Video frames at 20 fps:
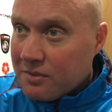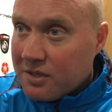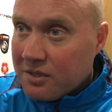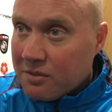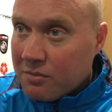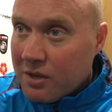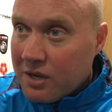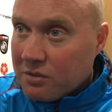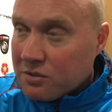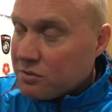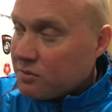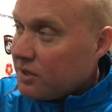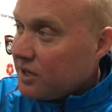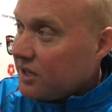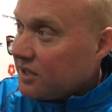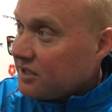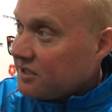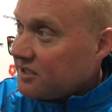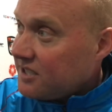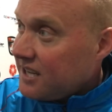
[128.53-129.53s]
we're the world's
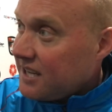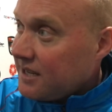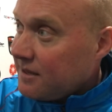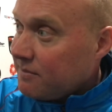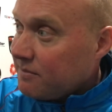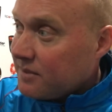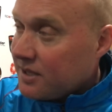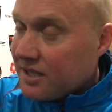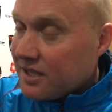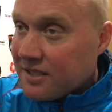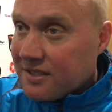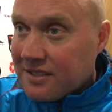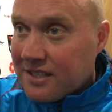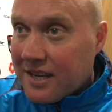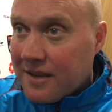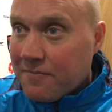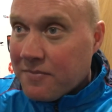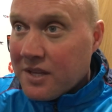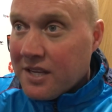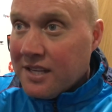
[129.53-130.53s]
worst team
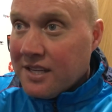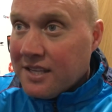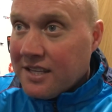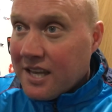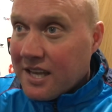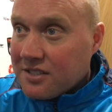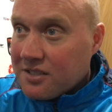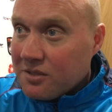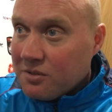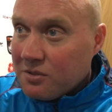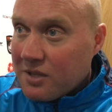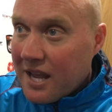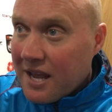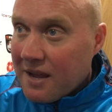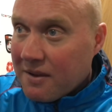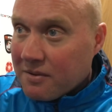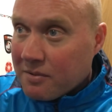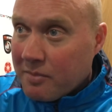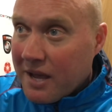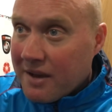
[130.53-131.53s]
and get too
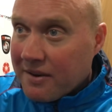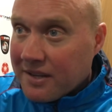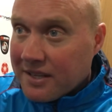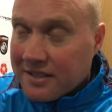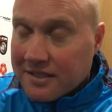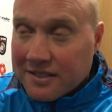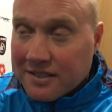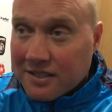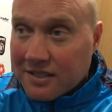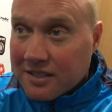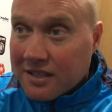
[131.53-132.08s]
down about it.